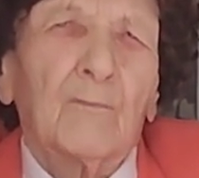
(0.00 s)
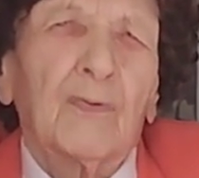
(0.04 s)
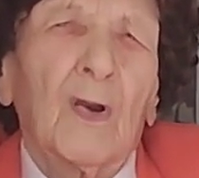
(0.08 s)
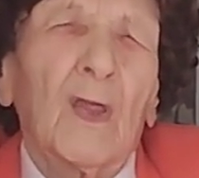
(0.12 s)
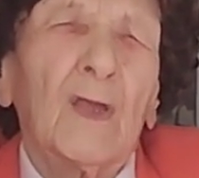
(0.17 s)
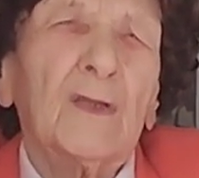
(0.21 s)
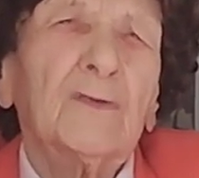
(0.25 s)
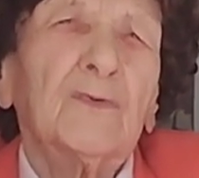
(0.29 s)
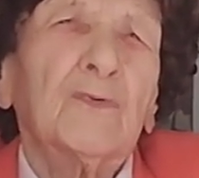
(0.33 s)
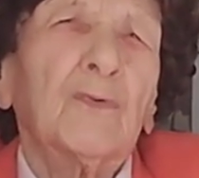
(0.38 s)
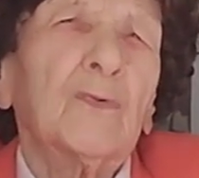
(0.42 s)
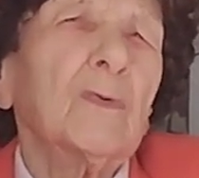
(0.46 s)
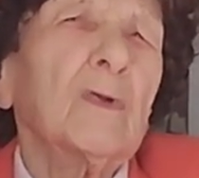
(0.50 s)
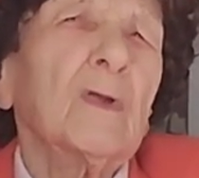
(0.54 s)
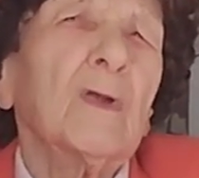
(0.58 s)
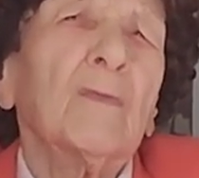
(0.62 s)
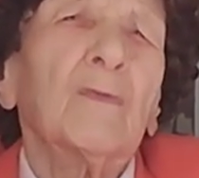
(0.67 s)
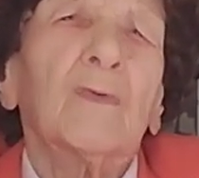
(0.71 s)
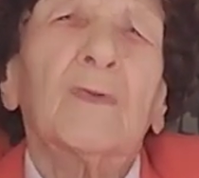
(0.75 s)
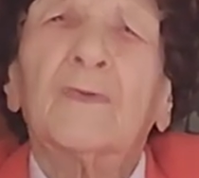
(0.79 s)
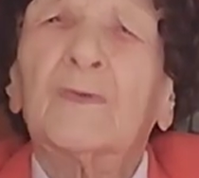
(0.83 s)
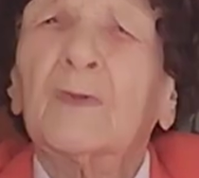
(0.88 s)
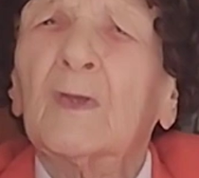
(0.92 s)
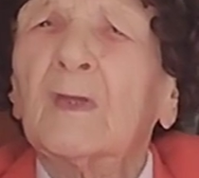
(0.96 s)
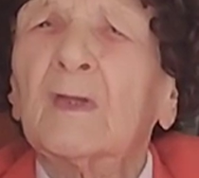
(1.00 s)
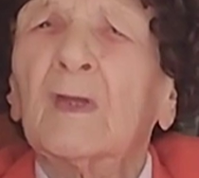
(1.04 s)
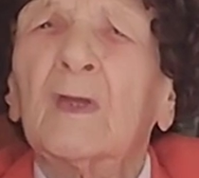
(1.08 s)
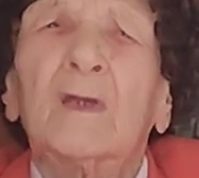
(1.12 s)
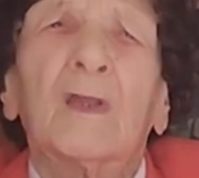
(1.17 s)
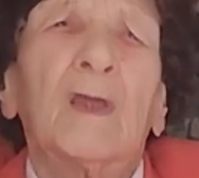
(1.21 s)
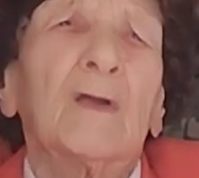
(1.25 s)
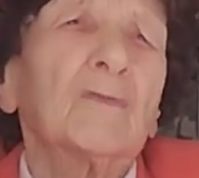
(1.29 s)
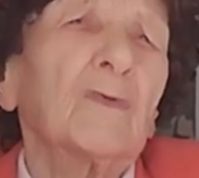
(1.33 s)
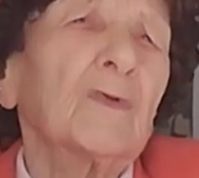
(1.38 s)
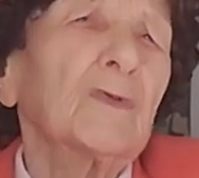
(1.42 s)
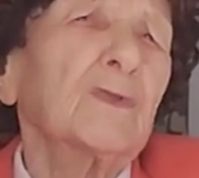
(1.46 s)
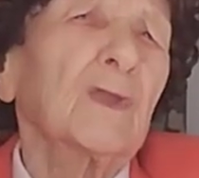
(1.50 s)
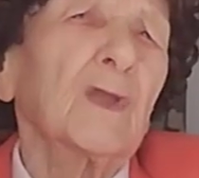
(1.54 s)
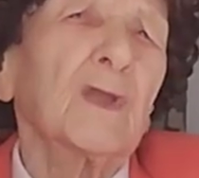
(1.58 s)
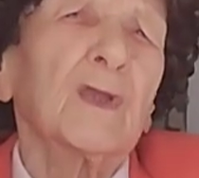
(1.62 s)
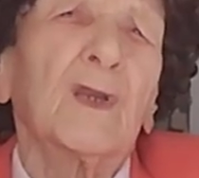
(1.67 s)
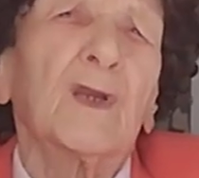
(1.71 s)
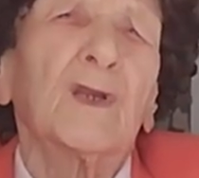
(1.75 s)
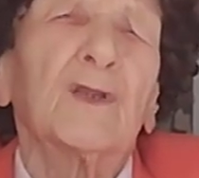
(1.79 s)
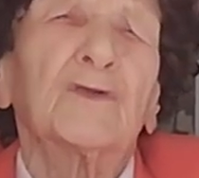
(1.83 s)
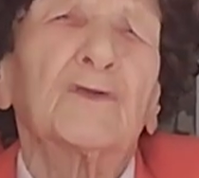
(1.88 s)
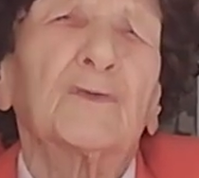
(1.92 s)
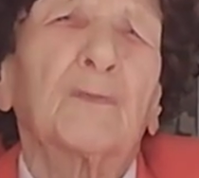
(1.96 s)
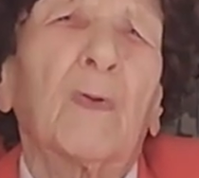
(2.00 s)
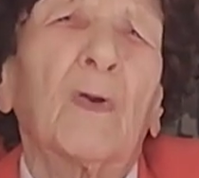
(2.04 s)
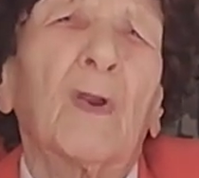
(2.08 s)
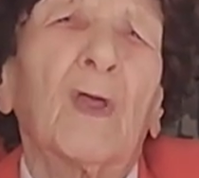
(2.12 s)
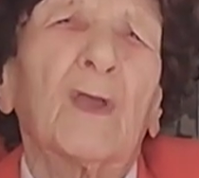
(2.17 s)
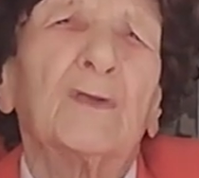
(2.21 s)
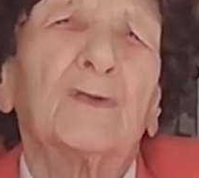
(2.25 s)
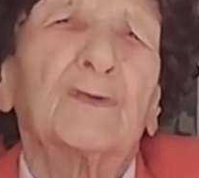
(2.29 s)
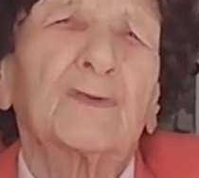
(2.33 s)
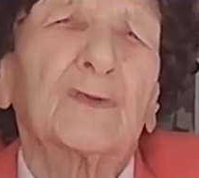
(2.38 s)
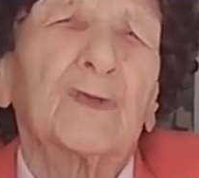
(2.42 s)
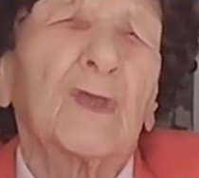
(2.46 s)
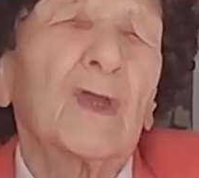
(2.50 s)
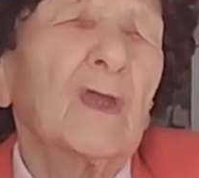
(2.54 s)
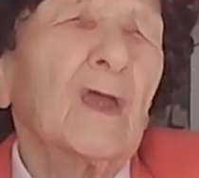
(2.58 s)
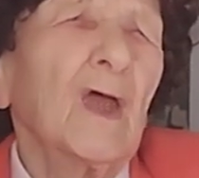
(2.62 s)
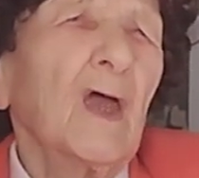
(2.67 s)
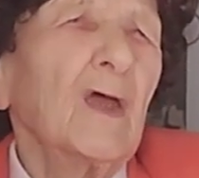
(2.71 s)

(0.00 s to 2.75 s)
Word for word: place for everything and everything in its place.